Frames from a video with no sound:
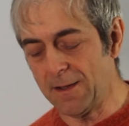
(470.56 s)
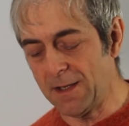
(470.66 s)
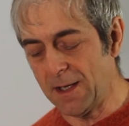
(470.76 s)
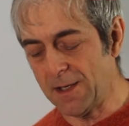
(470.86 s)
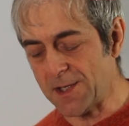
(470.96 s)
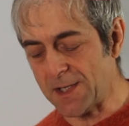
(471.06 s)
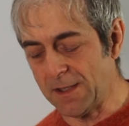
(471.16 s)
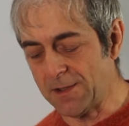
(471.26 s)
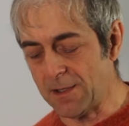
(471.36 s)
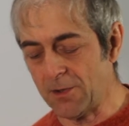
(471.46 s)
the
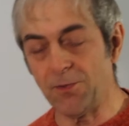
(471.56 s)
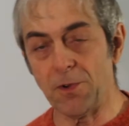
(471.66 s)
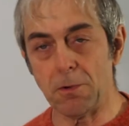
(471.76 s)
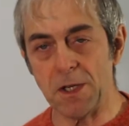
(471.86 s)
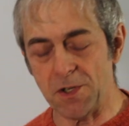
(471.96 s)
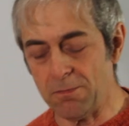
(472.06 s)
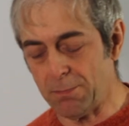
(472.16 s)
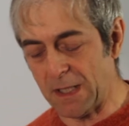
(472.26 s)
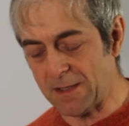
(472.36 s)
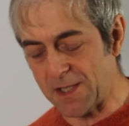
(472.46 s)
central
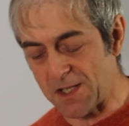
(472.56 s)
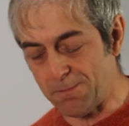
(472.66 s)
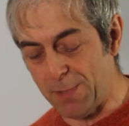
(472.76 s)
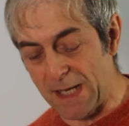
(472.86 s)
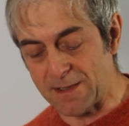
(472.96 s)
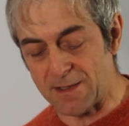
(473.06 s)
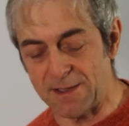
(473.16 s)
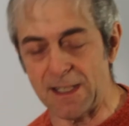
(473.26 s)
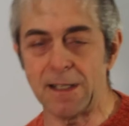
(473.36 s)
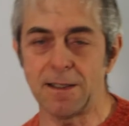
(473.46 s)
configuration, but is better
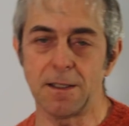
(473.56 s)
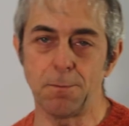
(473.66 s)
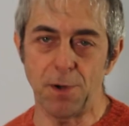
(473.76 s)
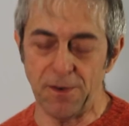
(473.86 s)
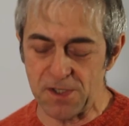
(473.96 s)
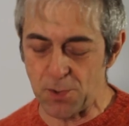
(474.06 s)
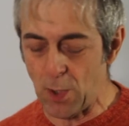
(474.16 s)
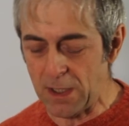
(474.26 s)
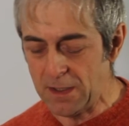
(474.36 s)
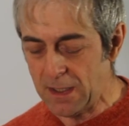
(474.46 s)
than the previous
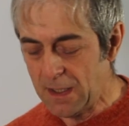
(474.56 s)
one.